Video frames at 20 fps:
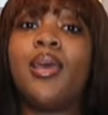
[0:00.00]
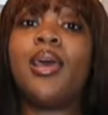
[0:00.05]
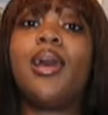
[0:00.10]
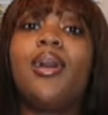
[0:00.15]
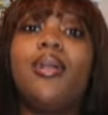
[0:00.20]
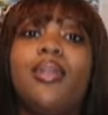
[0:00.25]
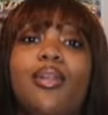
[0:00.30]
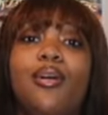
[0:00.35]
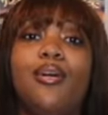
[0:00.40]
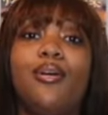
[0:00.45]

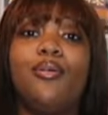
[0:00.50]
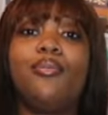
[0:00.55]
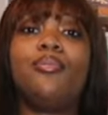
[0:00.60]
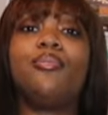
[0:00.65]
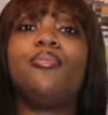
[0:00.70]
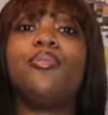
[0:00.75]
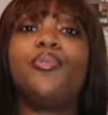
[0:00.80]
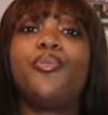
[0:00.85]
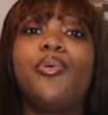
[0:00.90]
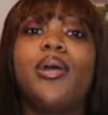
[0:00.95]
Hello,
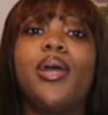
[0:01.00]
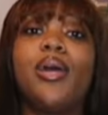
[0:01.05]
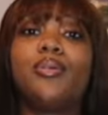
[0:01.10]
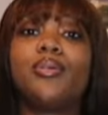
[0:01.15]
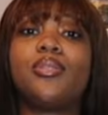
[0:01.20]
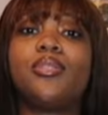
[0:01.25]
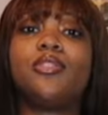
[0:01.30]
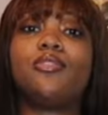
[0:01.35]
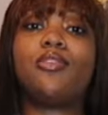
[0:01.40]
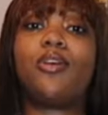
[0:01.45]
we're
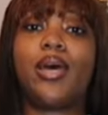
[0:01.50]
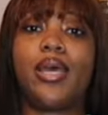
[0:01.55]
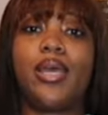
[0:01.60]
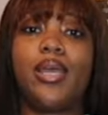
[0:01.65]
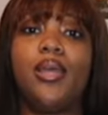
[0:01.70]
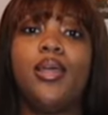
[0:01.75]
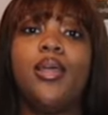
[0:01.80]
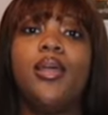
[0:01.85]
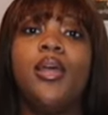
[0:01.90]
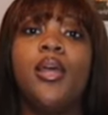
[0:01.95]

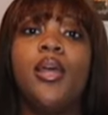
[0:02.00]
outside.